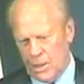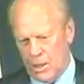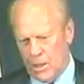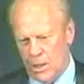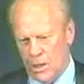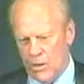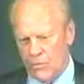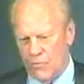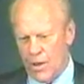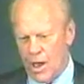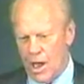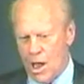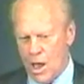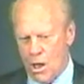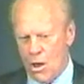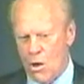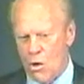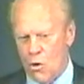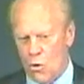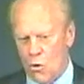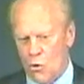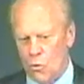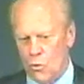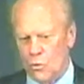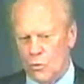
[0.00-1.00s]
of
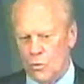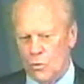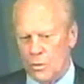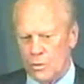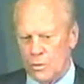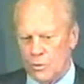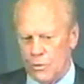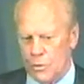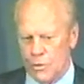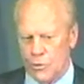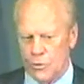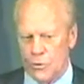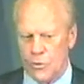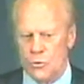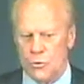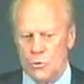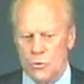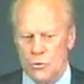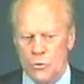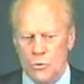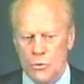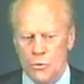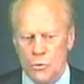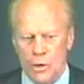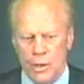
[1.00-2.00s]
how the
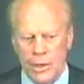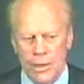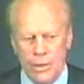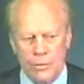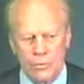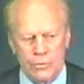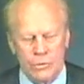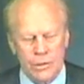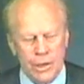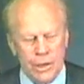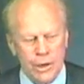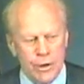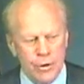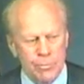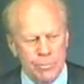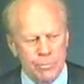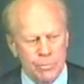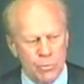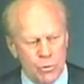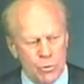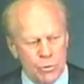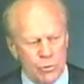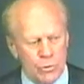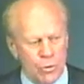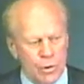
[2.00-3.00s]
new health care
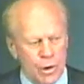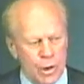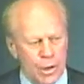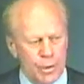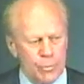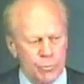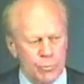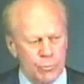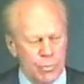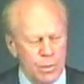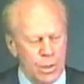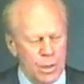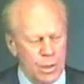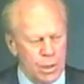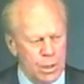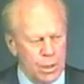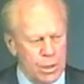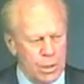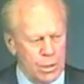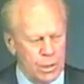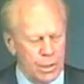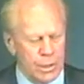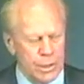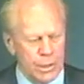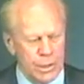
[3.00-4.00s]
program
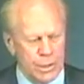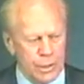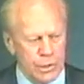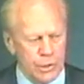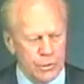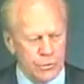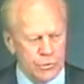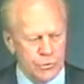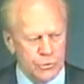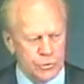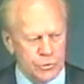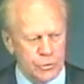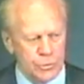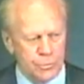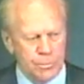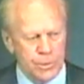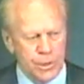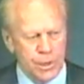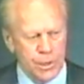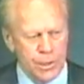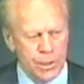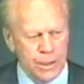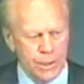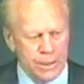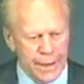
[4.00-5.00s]
is to
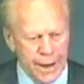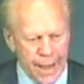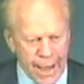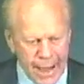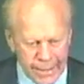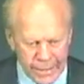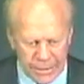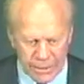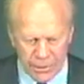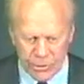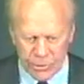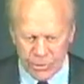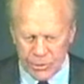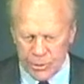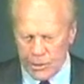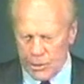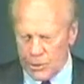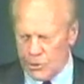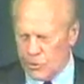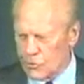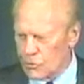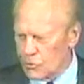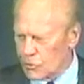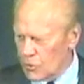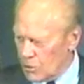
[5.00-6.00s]
be enacted
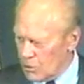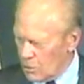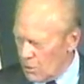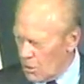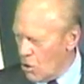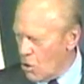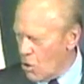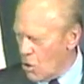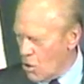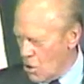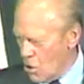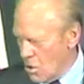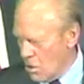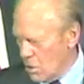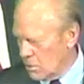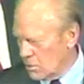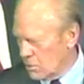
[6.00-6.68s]
into law.